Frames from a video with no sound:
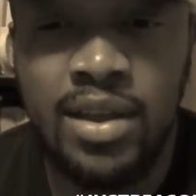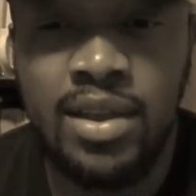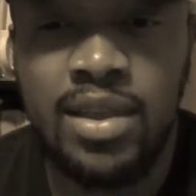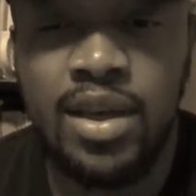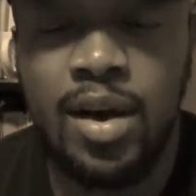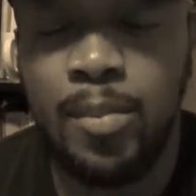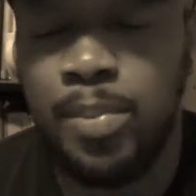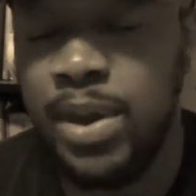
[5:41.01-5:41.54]

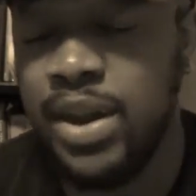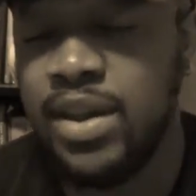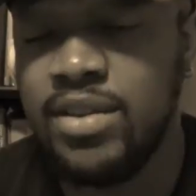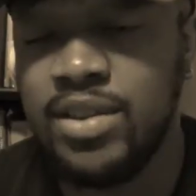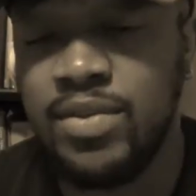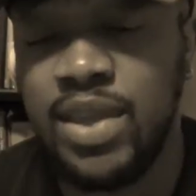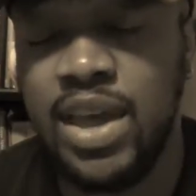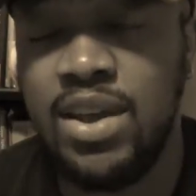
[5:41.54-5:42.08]
the opinions
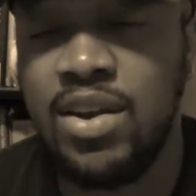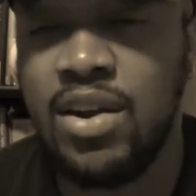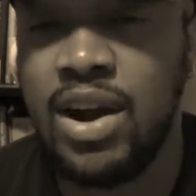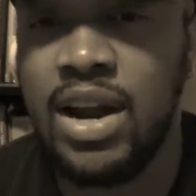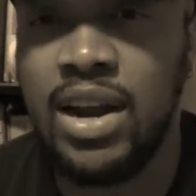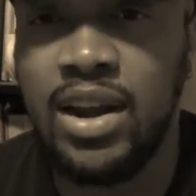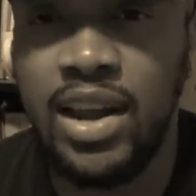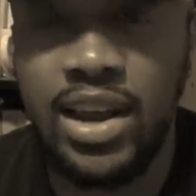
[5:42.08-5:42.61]
of the
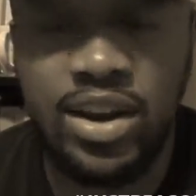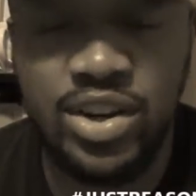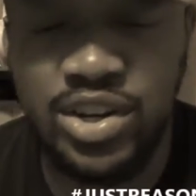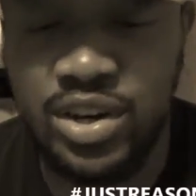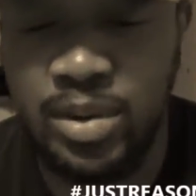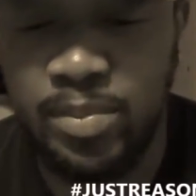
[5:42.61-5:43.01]
NRA leadership